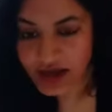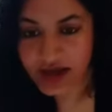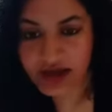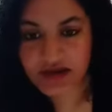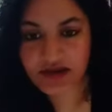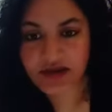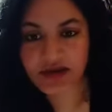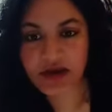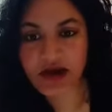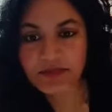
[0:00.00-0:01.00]
And
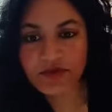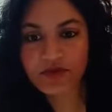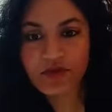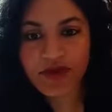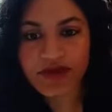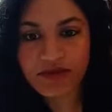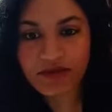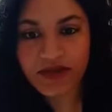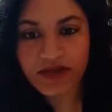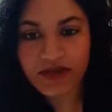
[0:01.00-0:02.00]
uh, I'm going to wait a
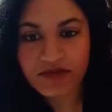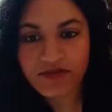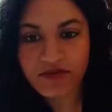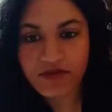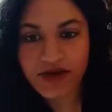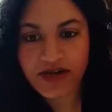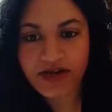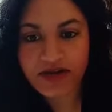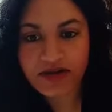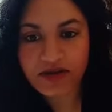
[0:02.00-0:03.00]
minute for
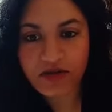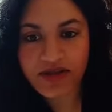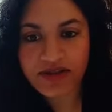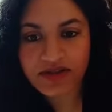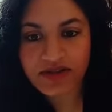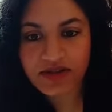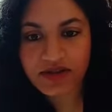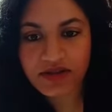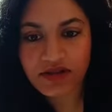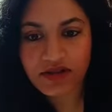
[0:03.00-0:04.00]
any other
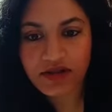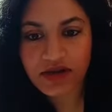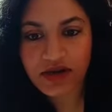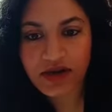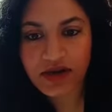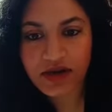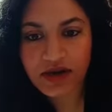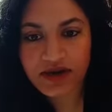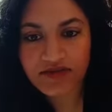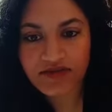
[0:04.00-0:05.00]
questions,
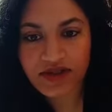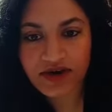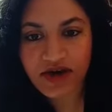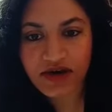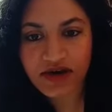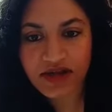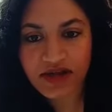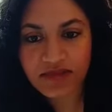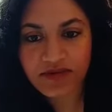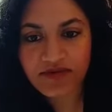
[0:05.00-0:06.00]
if there are
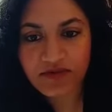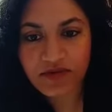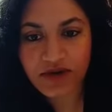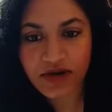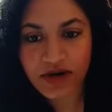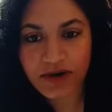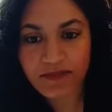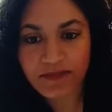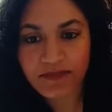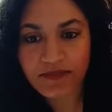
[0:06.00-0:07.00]
any, before um,